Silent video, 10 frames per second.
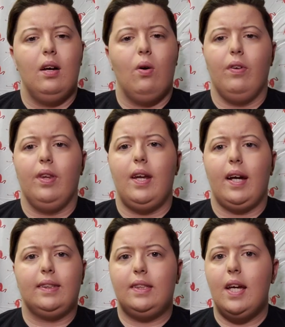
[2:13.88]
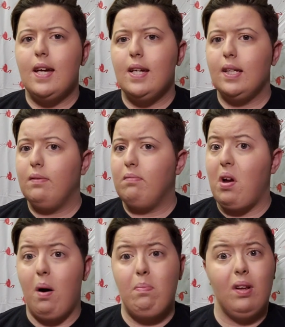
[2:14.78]
Over the next
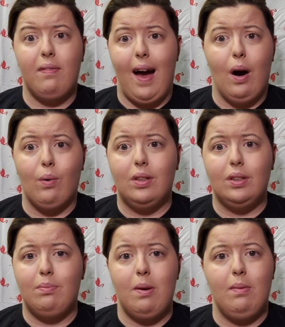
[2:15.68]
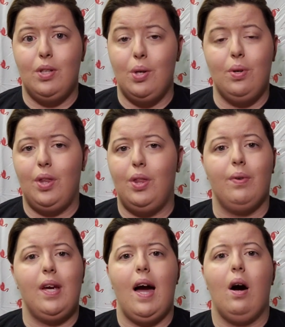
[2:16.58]
couple of hours, maybe 2 to
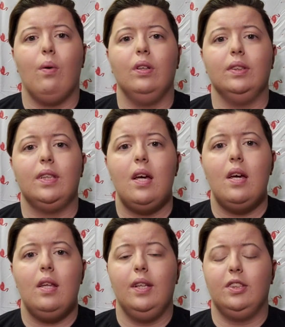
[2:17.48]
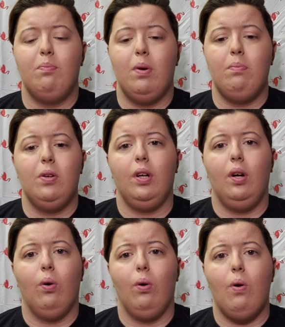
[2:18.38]
3 hours, this Bermuda
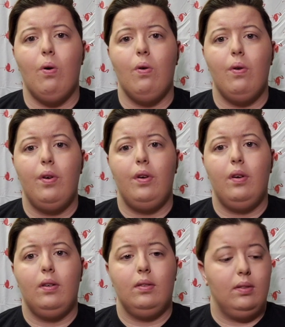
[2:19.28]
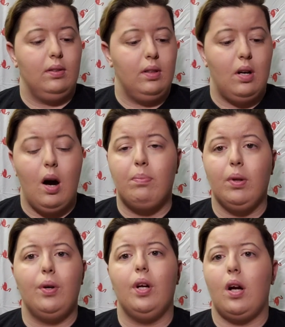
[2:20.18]
girl
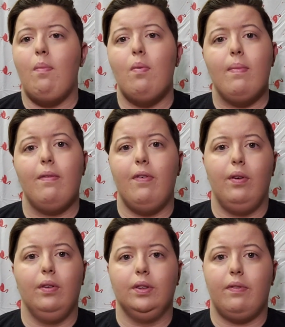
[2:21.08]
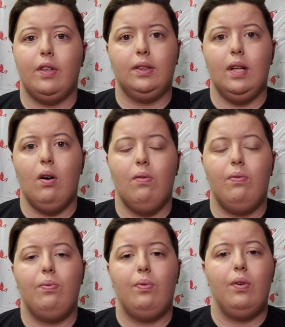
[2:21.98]
uploaded a couple more photos of
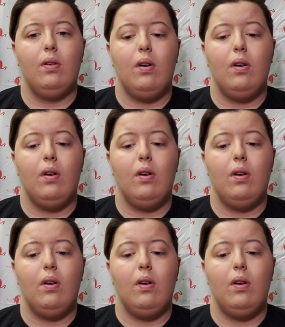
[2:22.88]
herself,